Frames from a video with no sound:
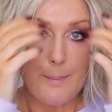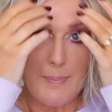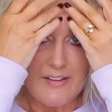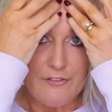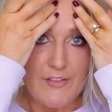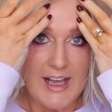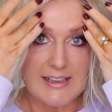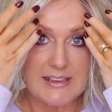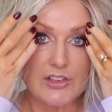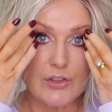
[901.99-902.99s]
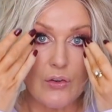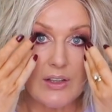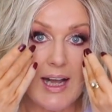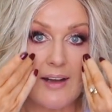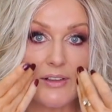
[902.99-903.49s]
my face is
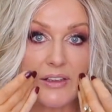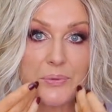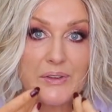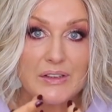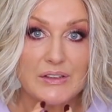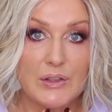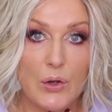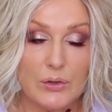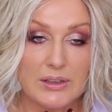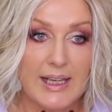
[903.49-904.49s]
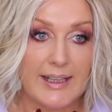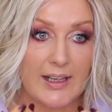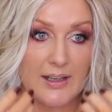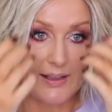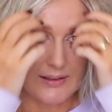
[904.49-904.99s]
not covered with this long
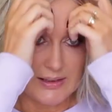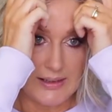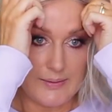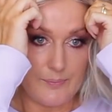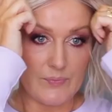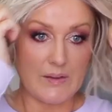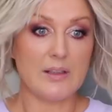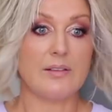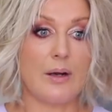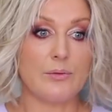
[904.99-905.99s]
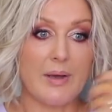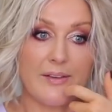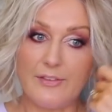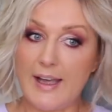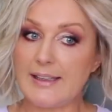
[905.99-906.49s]
layer um, around my
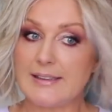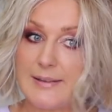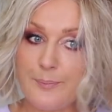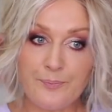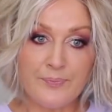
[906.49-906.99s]
face.